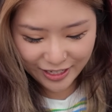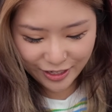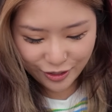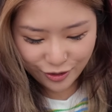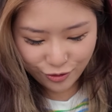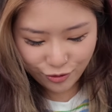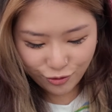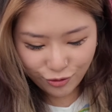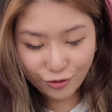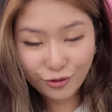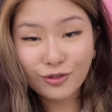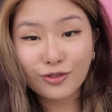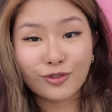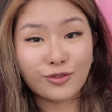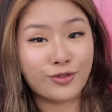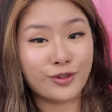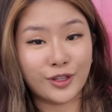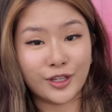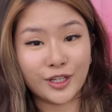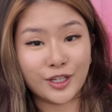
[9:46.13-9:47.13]
You don't
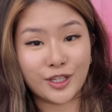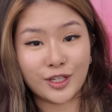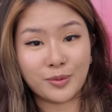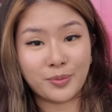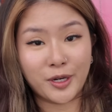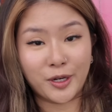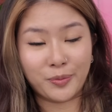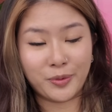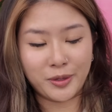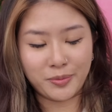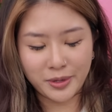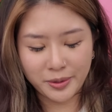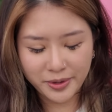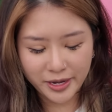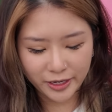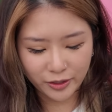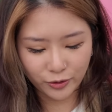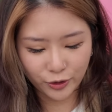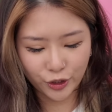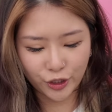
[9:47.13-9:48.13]
know this about me. Maybe
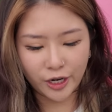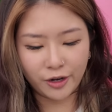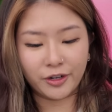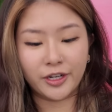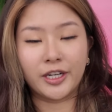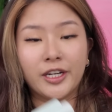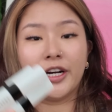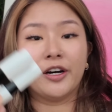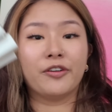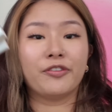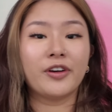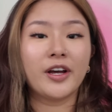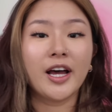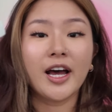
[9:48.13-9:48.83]
I don't share it enough.